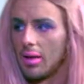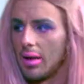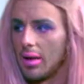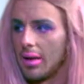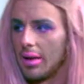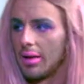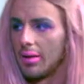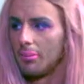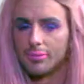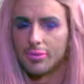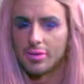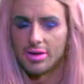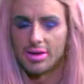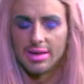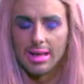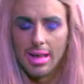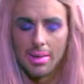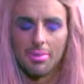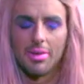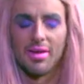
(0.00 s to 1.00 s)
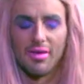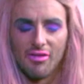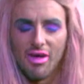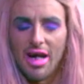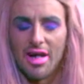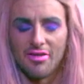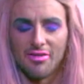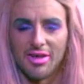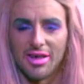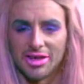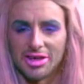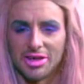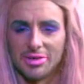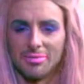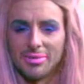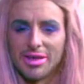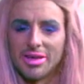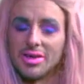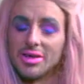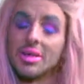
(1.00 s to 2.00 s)
a step in the right direction,
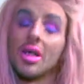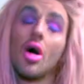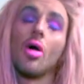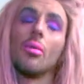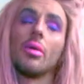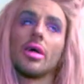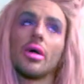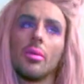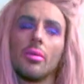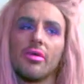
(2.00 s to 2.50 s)
because oh my god,